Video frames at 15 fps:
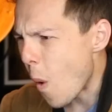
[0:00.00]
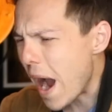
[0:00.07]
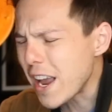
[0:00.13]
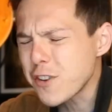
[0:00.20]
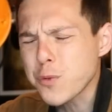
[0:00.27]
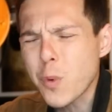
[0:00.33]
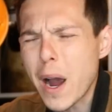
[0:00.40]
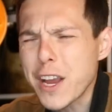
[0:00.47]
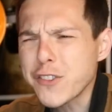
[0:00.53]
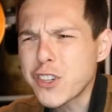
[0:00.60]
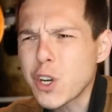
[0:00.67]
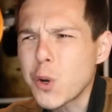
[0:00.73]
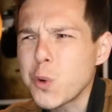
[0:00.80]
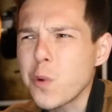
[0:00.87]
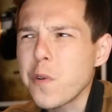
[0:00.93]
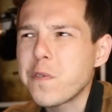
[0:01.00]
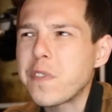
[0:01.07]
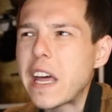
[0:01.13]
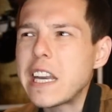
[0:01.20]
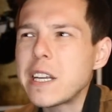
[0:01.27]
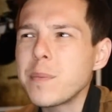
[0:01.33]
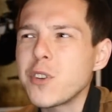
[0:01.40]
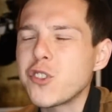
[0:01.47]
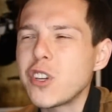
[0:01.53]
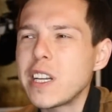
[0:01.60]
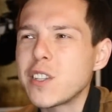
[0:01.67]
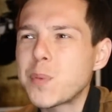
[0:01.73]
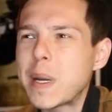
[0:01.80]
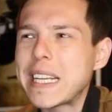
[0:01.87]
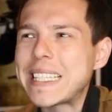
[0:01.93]
Why is, why is she going to a vending machine
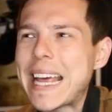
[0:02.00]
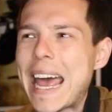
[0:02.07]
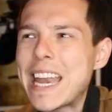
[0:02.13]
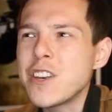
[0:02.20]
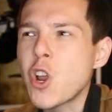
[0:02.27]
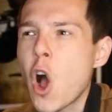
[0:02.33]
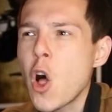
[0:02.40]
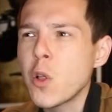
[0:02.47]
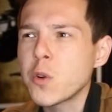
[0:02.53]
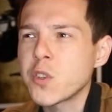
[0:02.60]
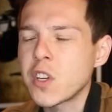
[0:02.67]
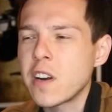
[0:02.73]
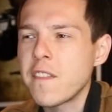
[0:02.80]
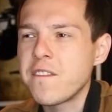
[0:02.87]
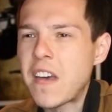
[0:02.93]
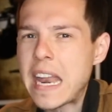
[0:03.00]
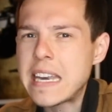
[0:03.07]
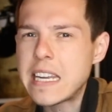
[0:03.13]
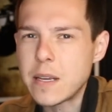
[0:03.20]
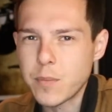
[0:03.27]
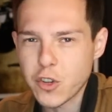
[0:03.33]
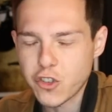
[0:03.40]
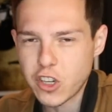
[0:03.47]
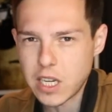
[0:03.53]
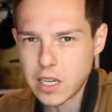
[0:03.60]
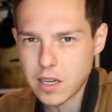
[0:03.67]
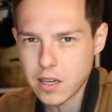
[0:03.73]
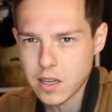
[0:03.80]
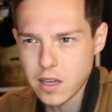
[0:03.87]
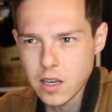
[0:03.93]
and spending $10 on a vending
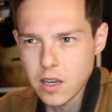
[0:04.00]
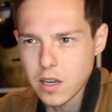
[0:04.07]
machine?